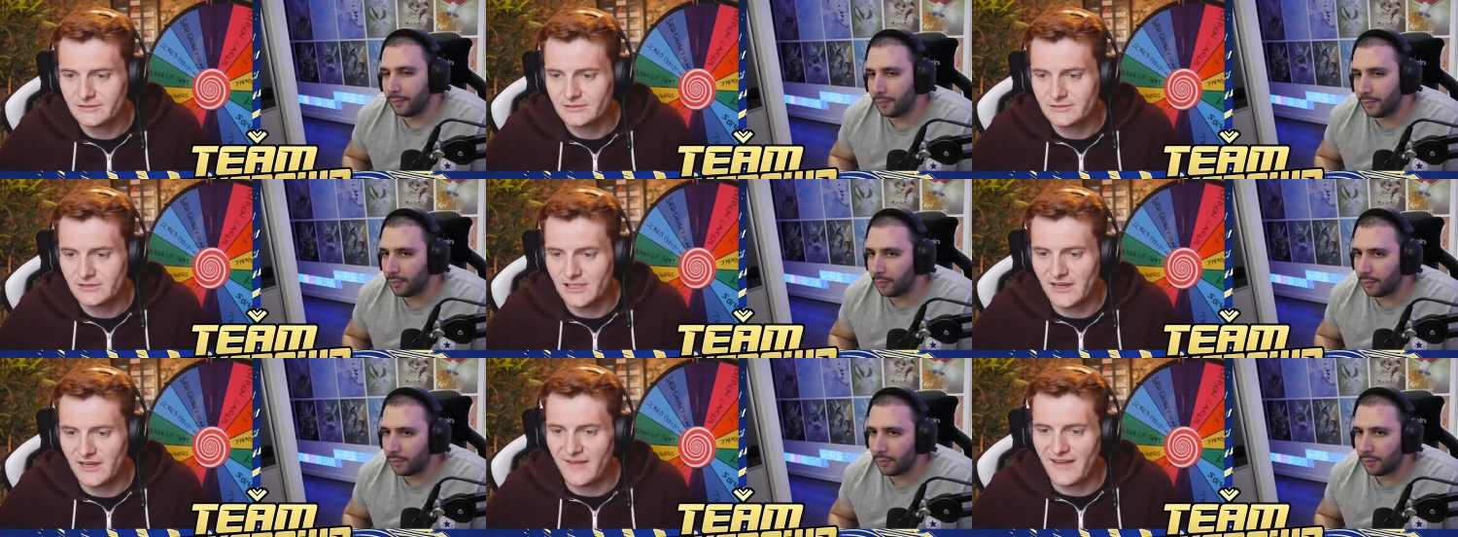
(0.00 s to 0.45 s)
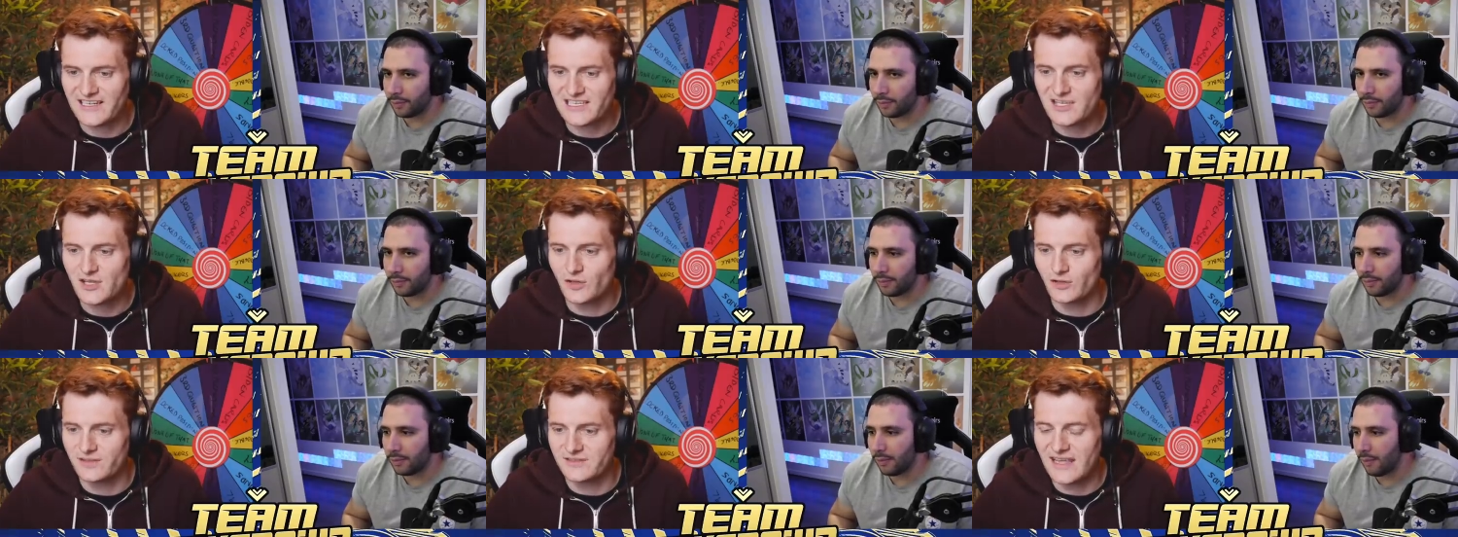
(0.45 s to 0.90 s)
Speaker 1: I've actually
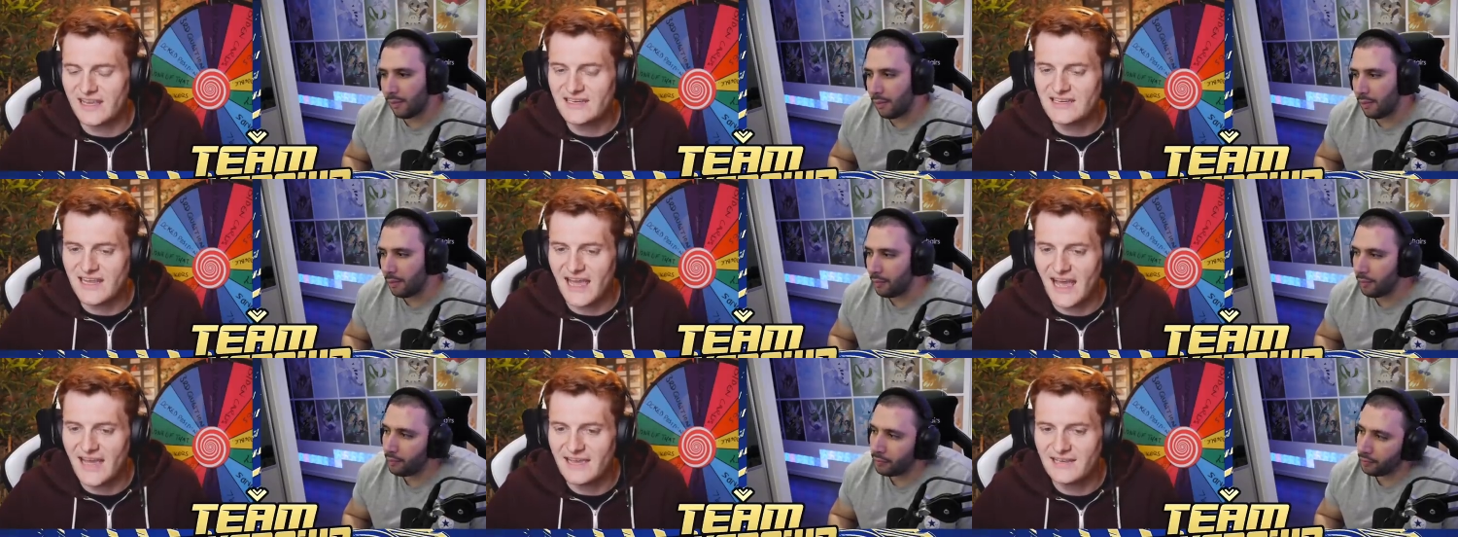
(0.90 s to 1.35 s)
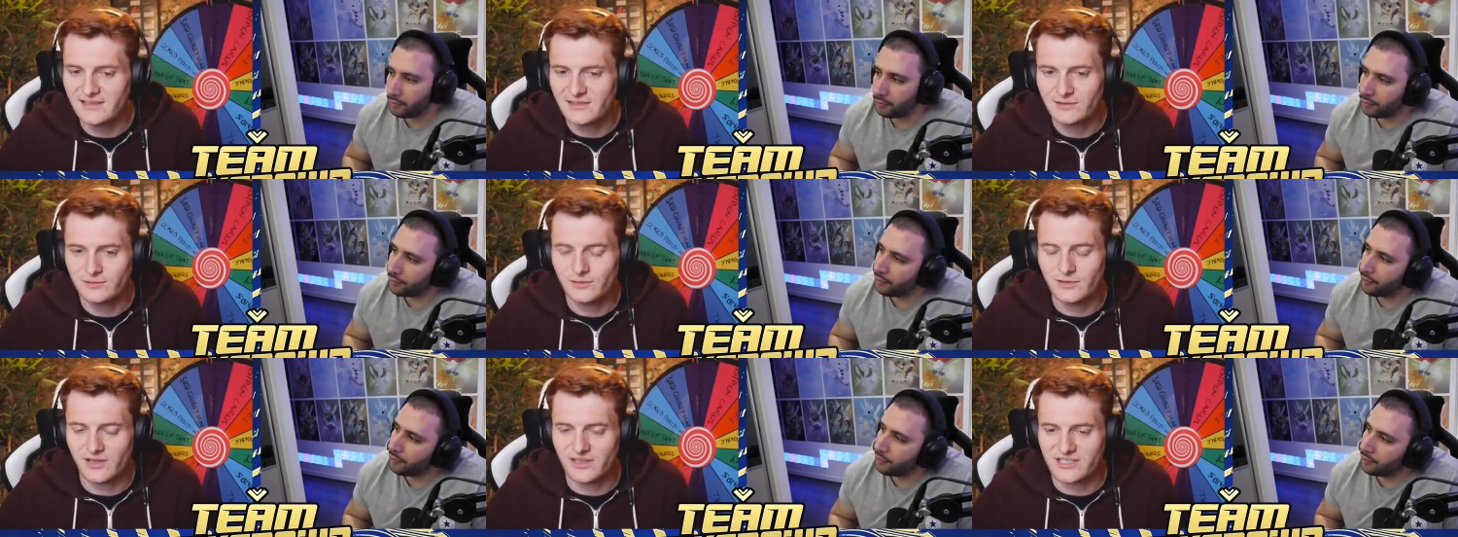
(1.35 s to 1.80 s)
got Digne.
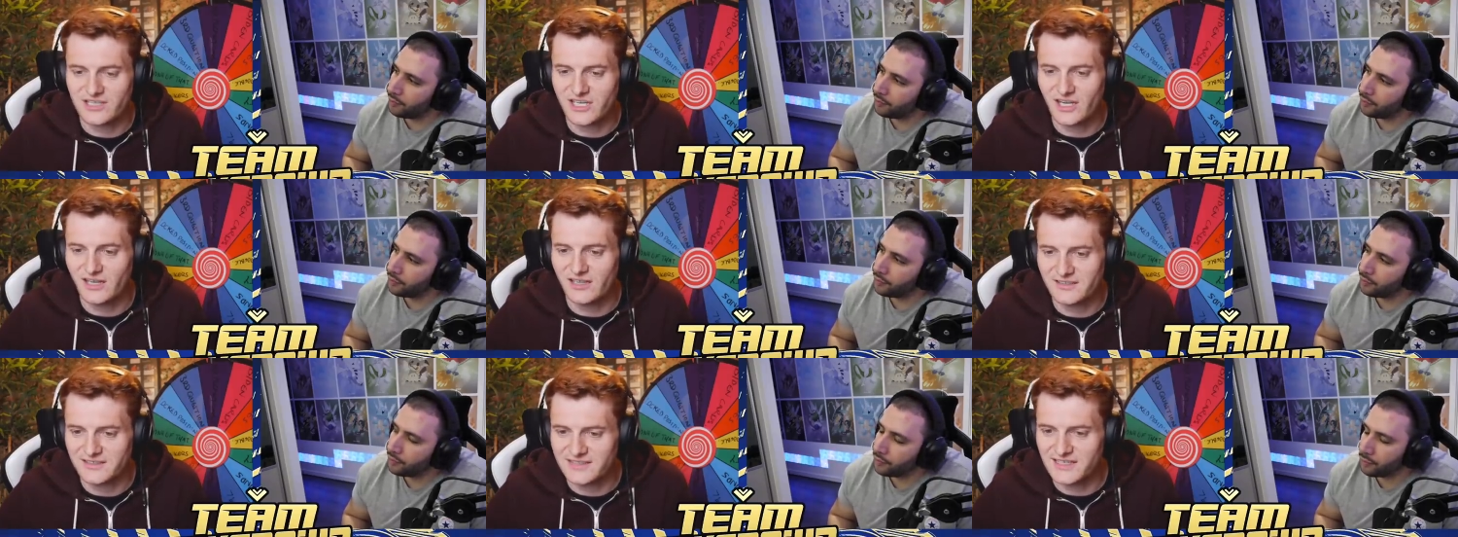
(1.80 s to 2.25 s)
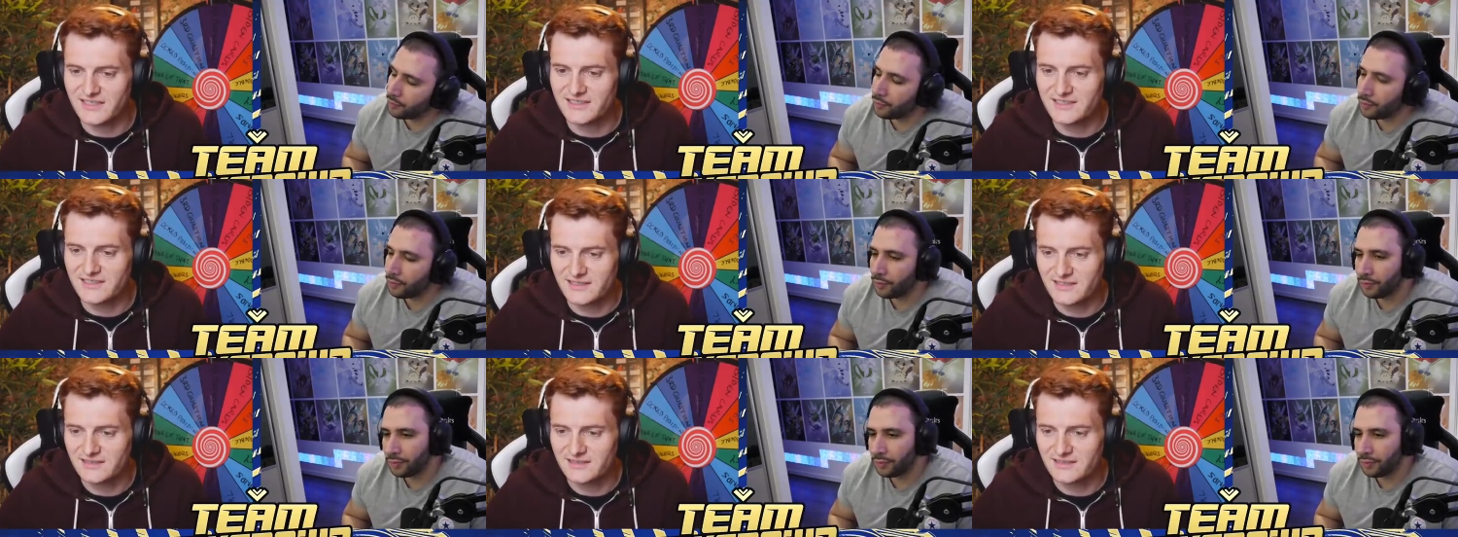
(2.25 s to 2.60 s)
What are the chances?